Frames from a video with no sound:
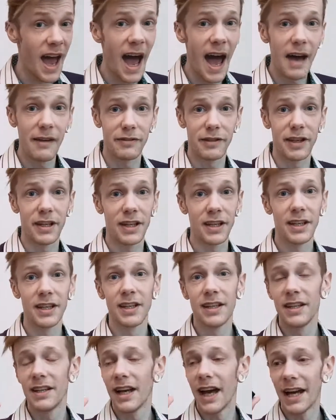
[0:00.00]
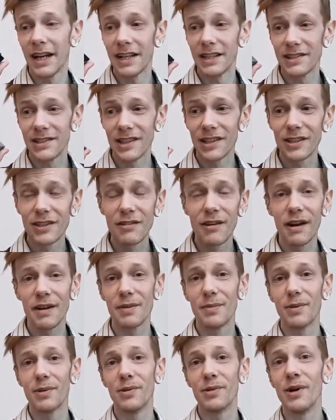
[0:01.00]
Have it, and it's
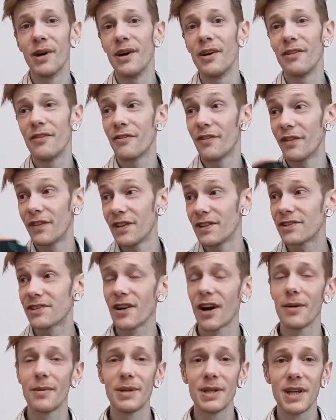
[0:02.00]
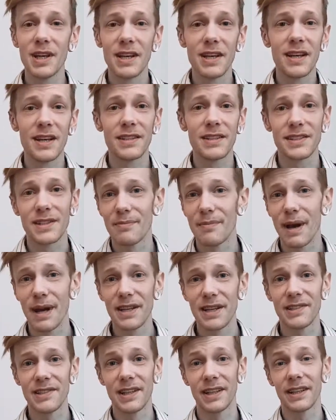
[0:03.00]
incredible. For this time of year, it's
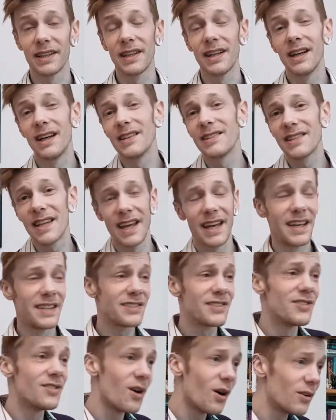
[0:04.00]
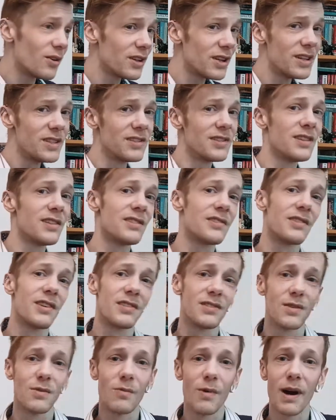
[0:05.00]
amazing. Say so it's not the easiest
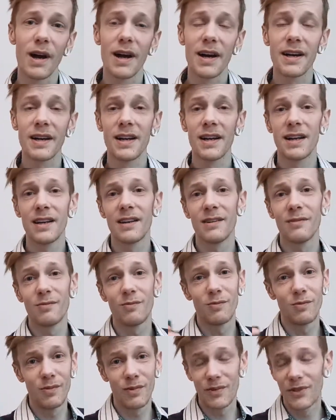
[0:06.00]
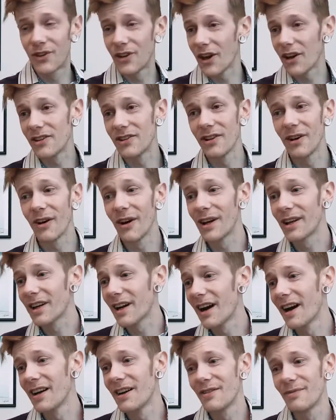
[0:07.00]
scent to wear you know, I
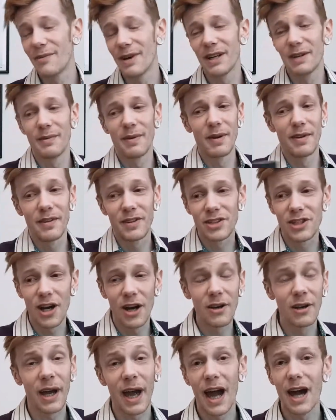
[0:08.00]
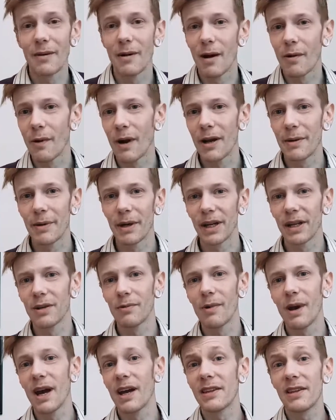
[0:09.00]
kind of made a bit of a joke out about when am I going to
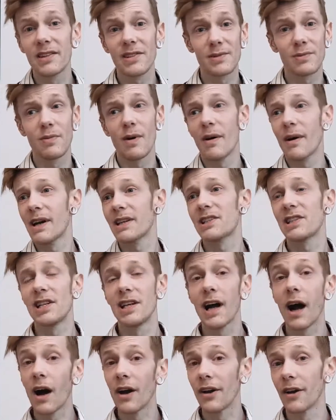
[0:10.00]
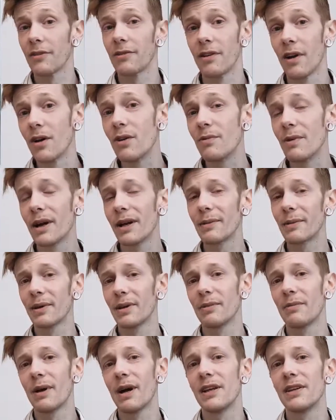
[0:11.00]
wear this. Well, actually, I don't know when I'm going
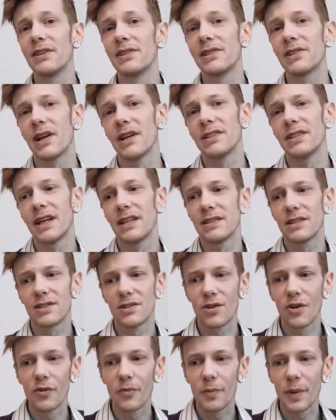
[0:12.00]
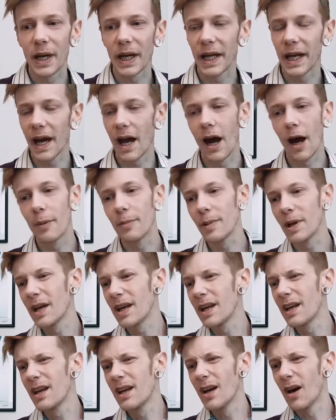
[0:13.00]
to wear this. I tend to sort of pick it up
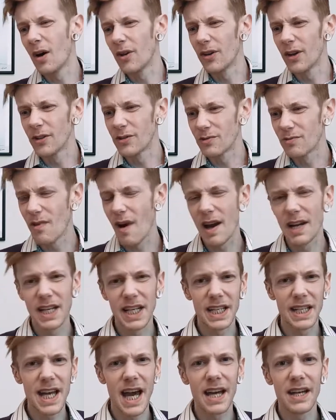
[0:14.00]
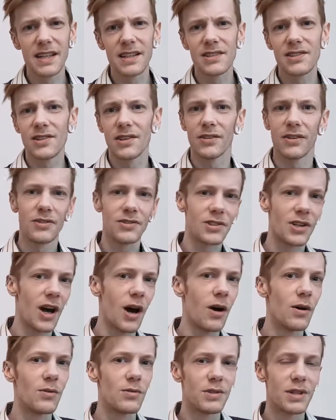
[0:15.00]
on those rainy days, on those
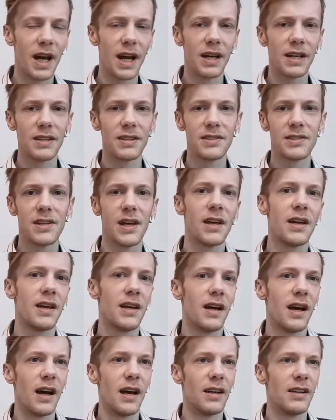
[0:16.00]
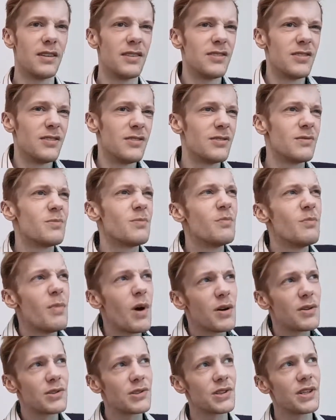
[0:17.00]
cold days, and
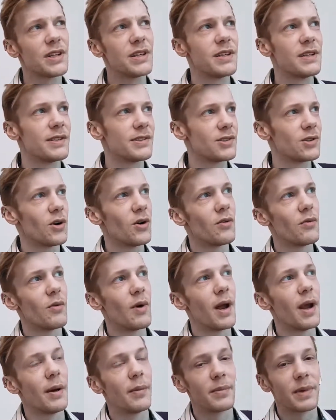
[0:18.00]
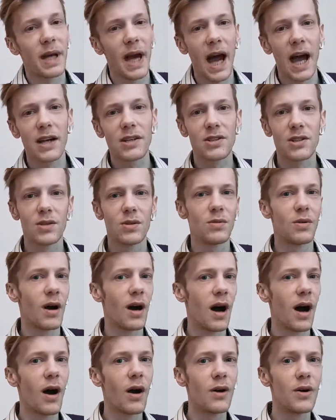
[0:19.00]
mostly sort of when I'm casual
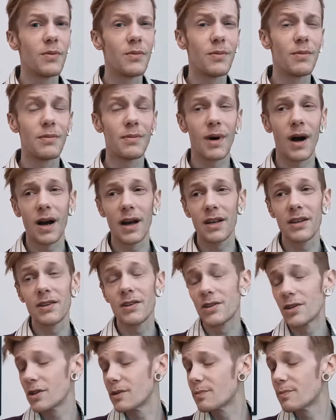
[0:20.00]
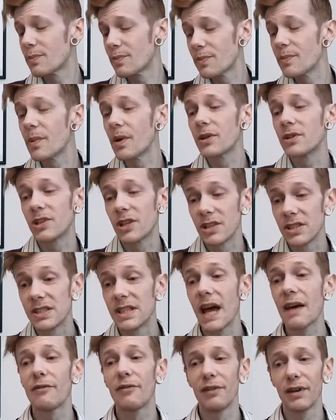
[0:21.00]
at home. Uh, you, you can
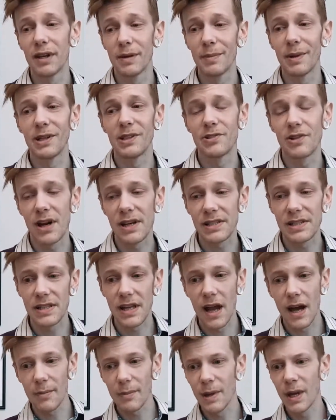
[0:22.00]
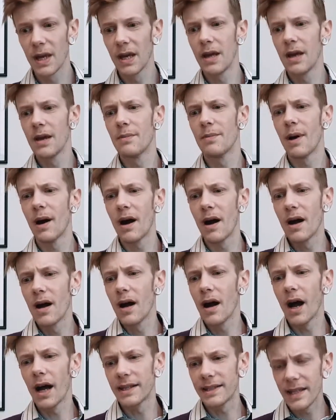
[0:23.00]
definitely be dressed up, but
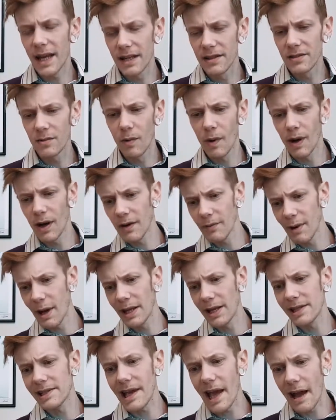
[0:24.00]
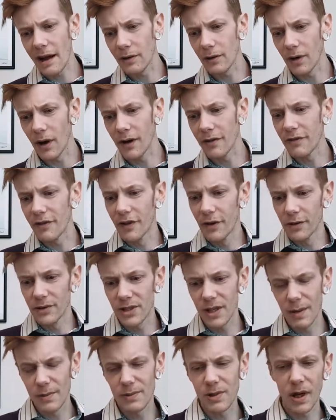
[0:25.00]
I tend to, when I wear this out, I feel
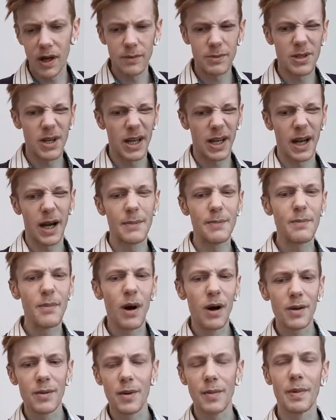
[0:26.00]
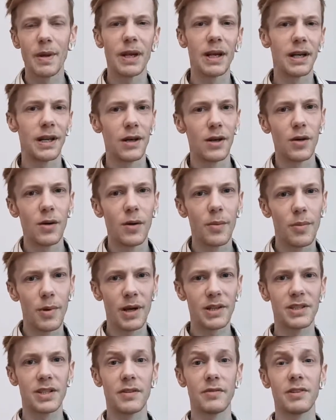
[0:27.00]
sometimes like I might be being a little
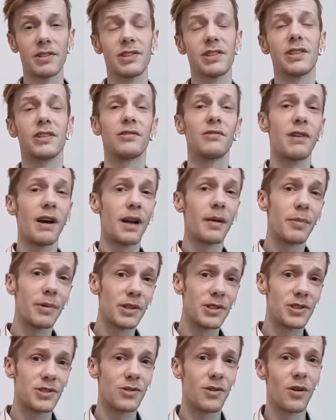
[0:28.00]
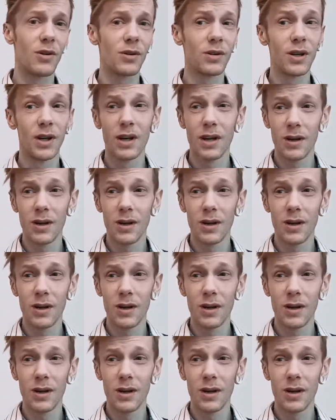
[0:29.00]
oppressive. It's incredibly strong.